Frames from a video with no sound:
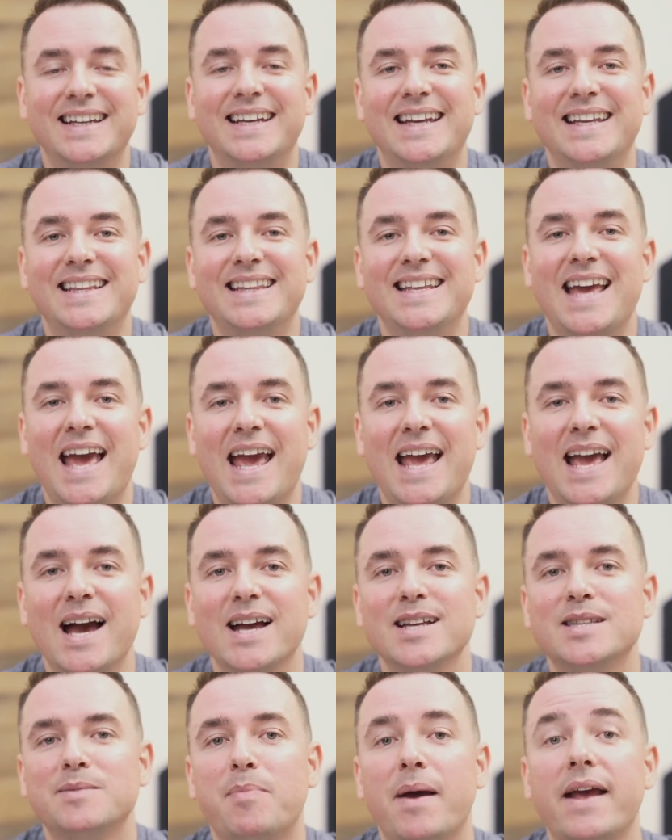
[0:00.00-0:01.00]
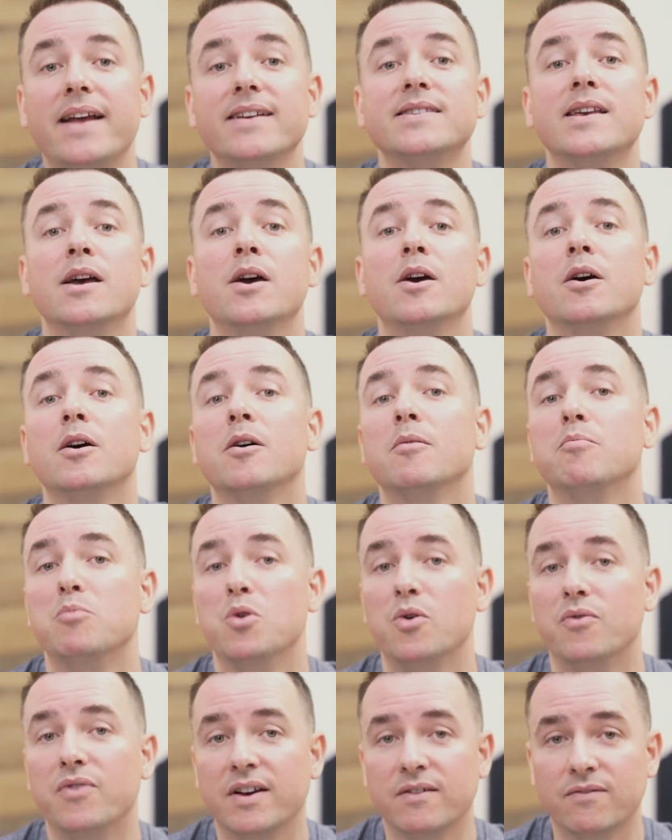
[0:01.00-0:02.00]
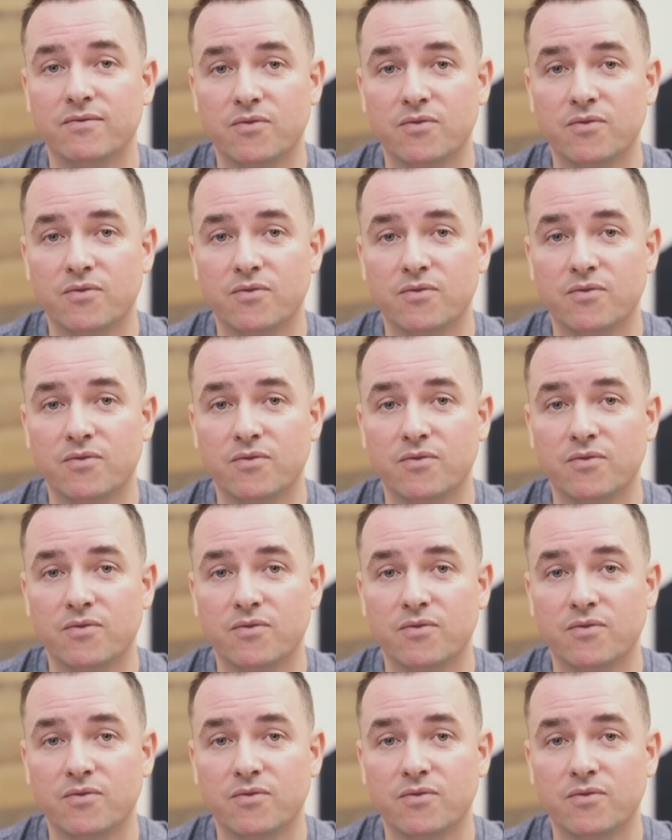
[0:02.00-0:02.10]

in the AI space moving